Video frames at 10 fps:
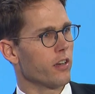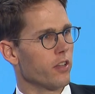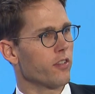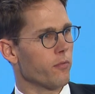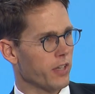
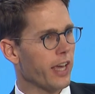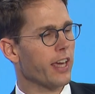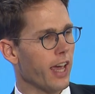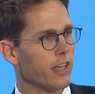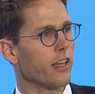something I
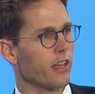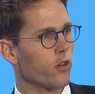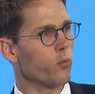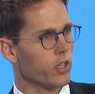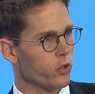can and
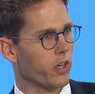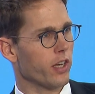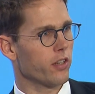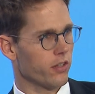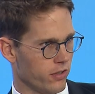will look
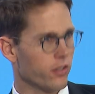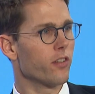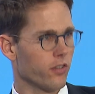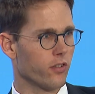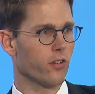at.
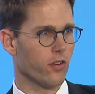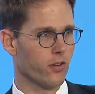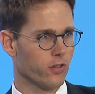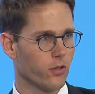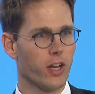It's a
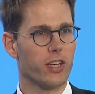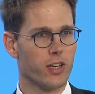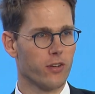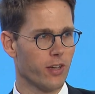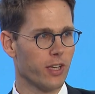good
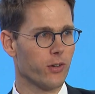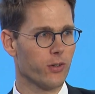idea. Thank you.